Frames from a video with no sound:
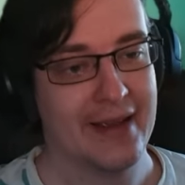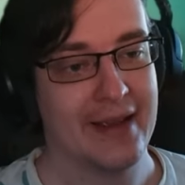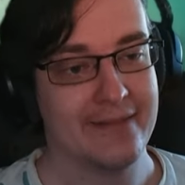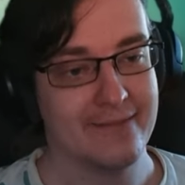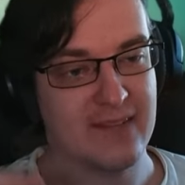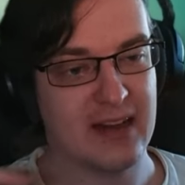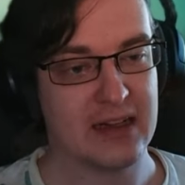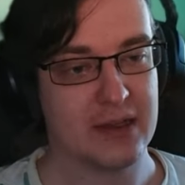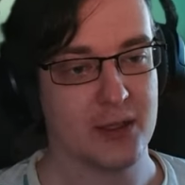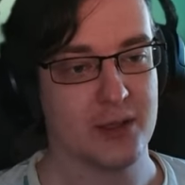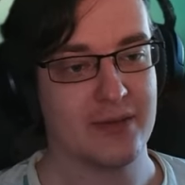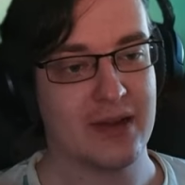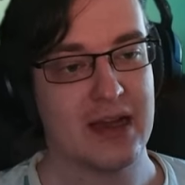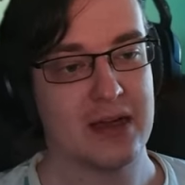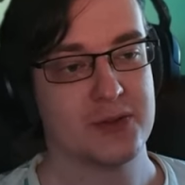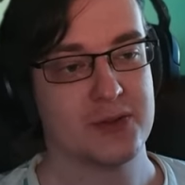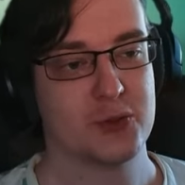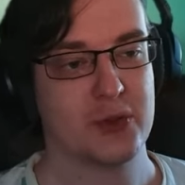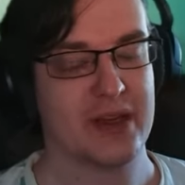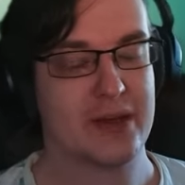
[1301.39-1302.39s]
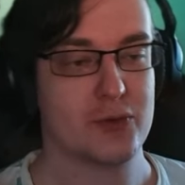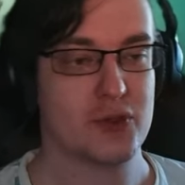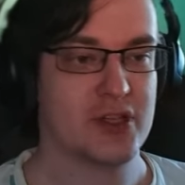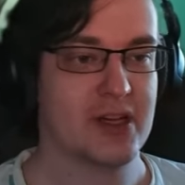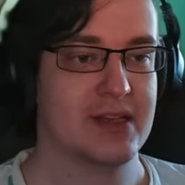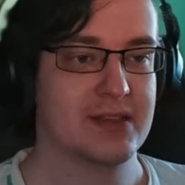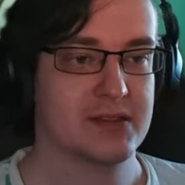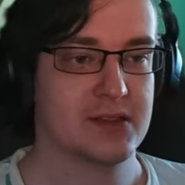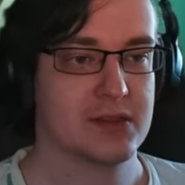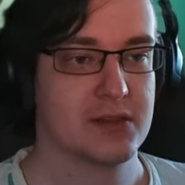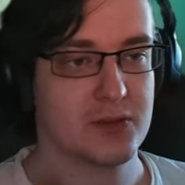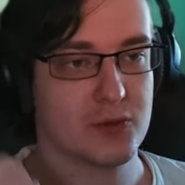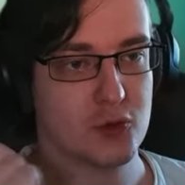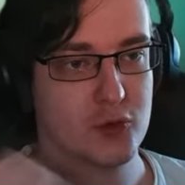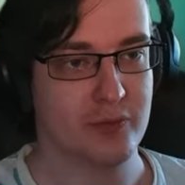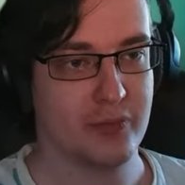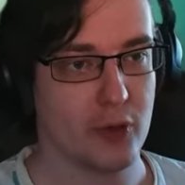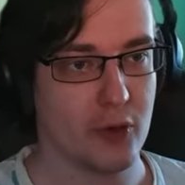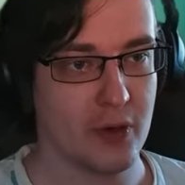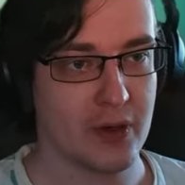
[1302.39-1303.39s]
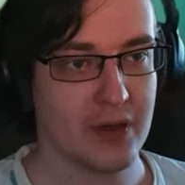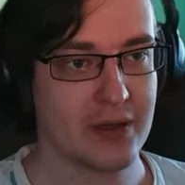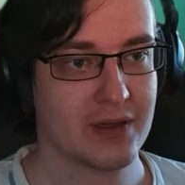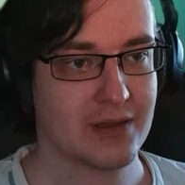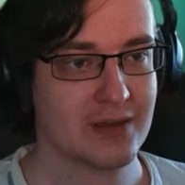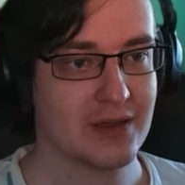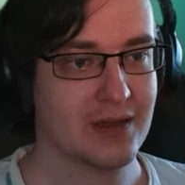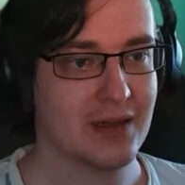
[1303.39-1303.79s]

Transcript: And Wildgrowth also have chance to proc